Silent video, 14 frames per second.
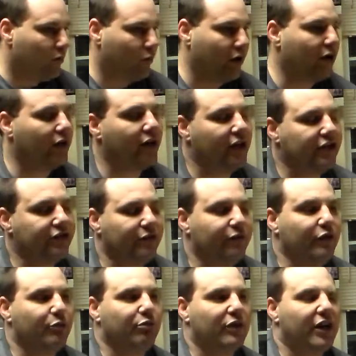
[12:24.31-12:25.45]
Whereas
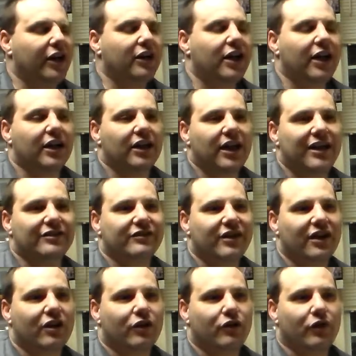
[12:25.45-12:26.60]
if you're playing like Last
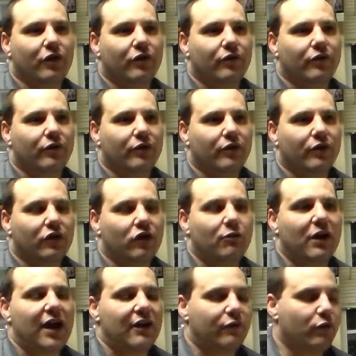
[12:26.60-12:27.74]
Night on Earth, you
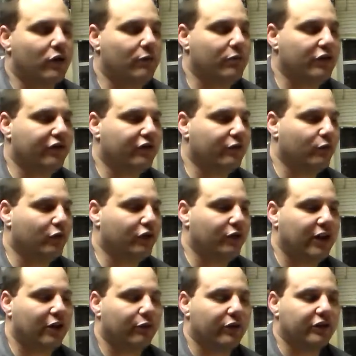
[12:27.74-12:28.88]
may have one mission where you
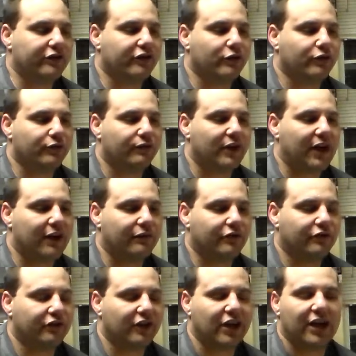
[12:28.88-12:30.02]
got to rescue
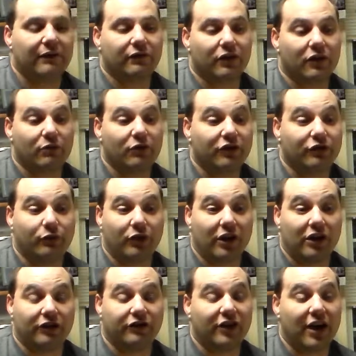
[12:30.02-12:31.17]
survivors, you got to have another mission where you
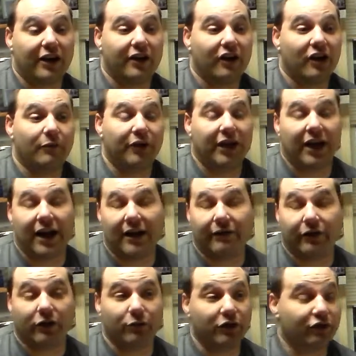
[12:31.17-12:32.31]
got to stock up, you got to have
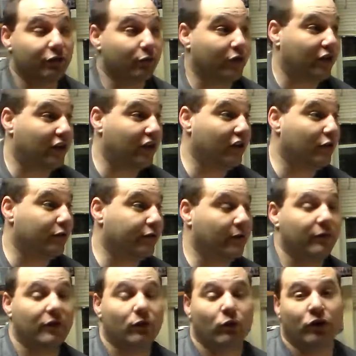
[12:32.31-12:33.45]
another mission where you kill
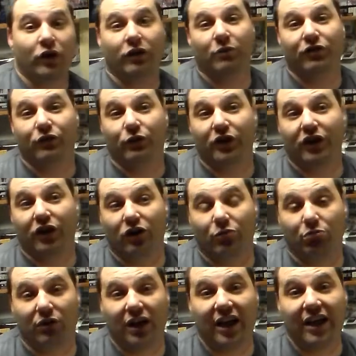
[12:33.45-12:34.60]
something, another mission where you get on a
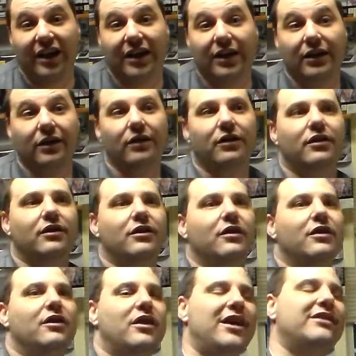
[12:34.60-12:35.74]
plane,
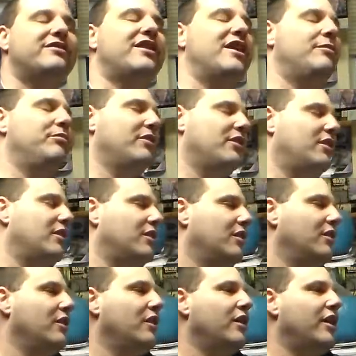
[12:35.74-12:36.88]
that type thing.
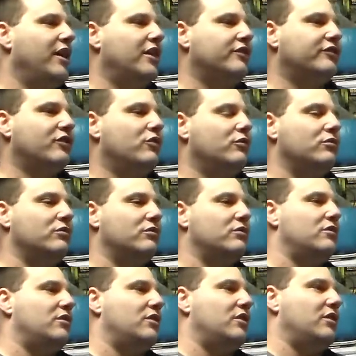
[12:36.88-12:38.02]
And so
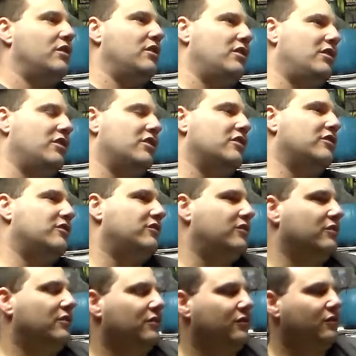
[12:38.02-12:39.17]
the
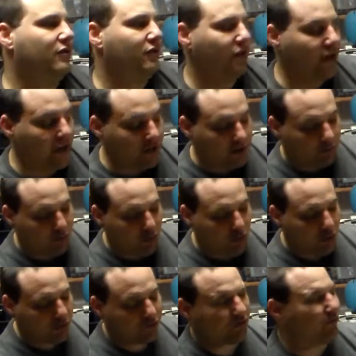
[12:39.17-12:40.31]

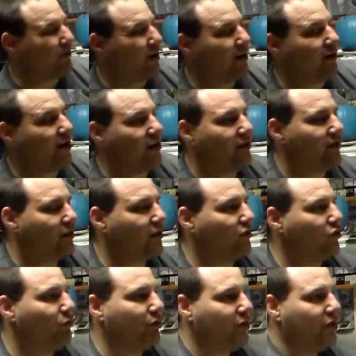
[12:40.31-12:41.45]
boards are varied a
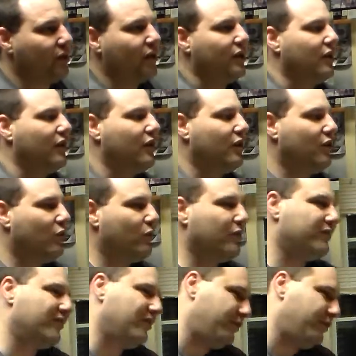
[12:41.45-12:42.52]
little bit. Whereas